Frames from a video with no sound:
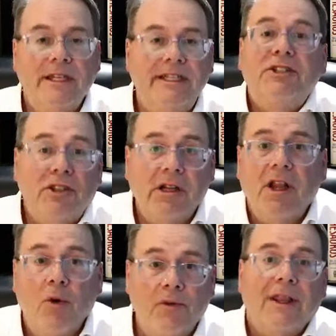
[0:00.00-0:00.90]
digital
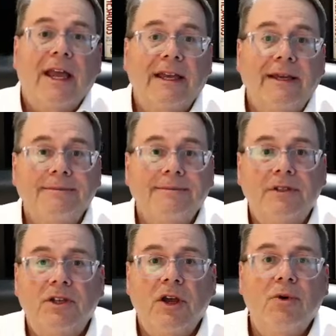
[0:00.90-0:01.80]
overlay.
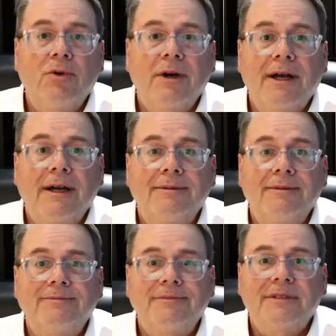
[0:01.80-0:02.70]
So um,